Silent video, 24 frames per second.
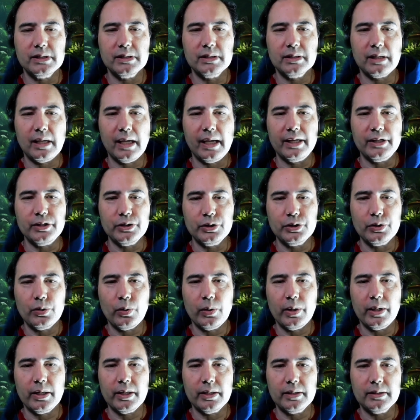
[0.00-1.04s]
I
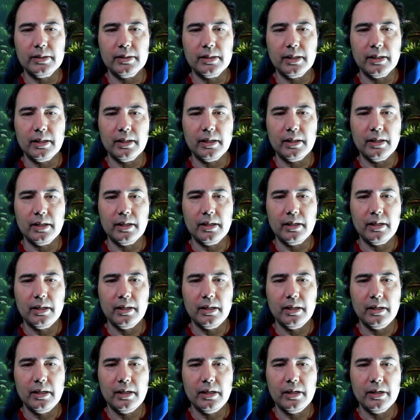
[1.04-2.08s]
enjoyed
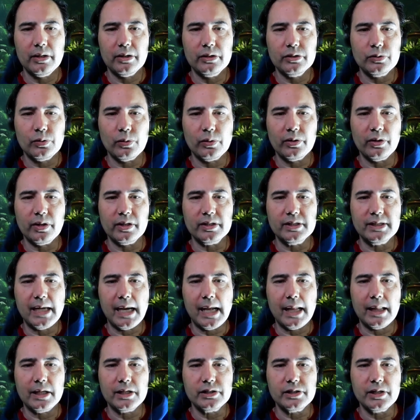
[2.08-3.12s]
sort of the
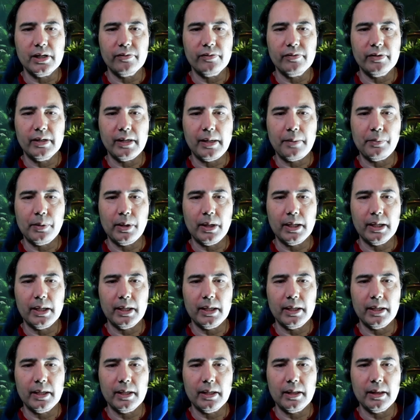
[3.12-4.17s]
challenge of it. I
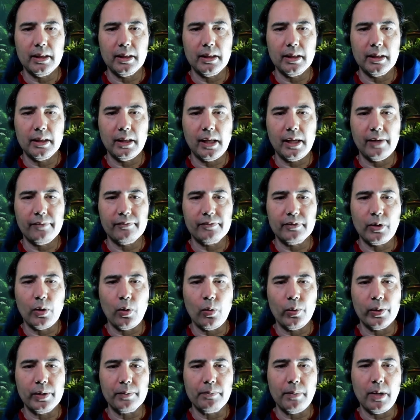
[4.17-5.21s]
play a lot of
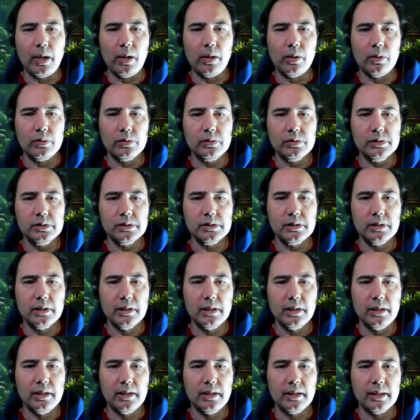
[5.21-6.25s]
Going Balls.
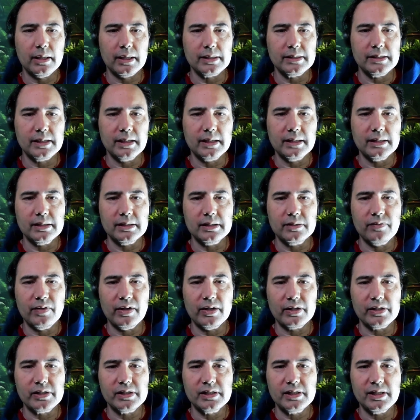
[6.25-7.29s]
Like I said, this is
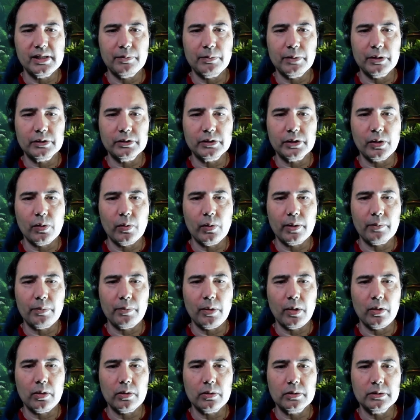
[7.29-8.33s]
very similar to Going
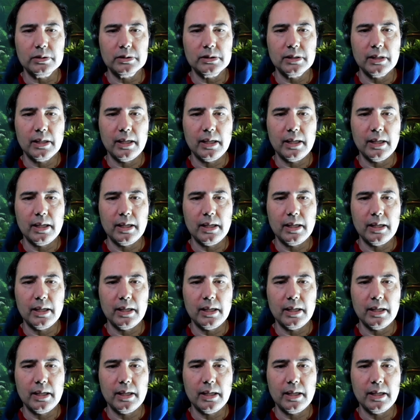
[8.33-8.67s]
Balls,